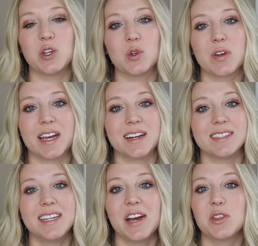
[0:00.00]
You
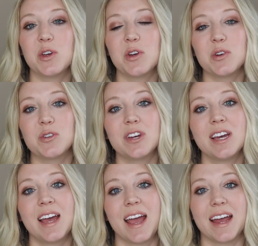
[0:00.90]
can download,
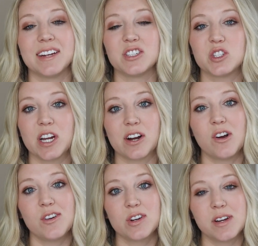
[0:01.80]
and share
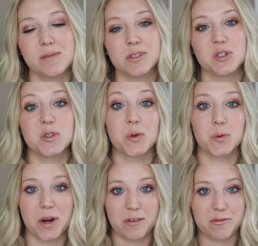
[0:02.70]
all your images
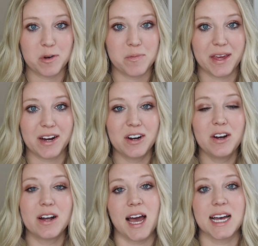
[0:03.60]
right from there,